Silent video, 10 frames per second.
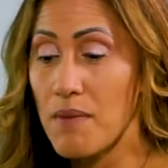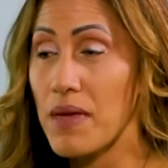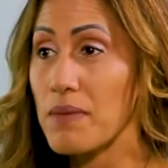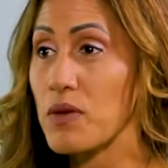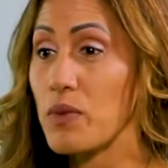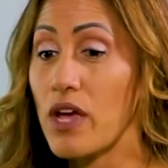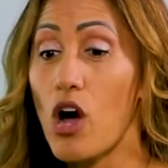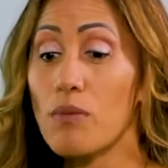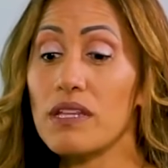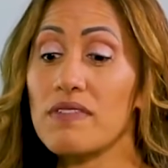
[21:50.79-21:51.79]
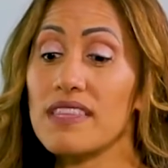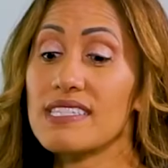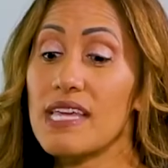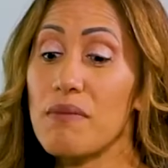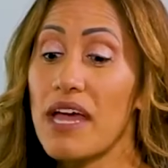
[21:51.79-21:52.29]
Maybe we all believe in the
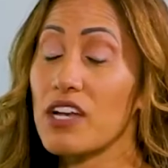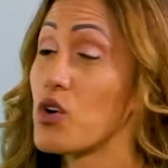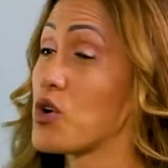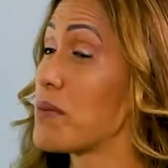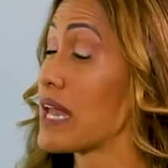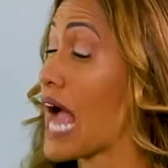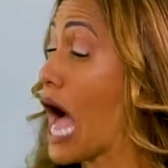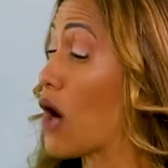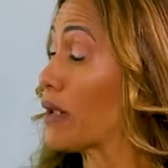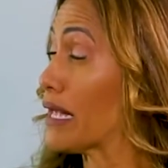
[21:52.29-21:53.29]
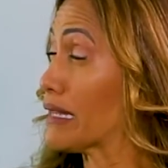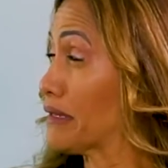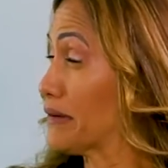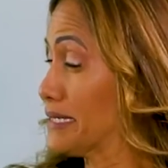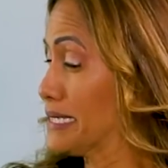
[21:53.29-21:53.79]
same end goal, but how we get
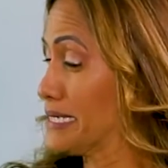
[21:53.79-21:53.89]
there is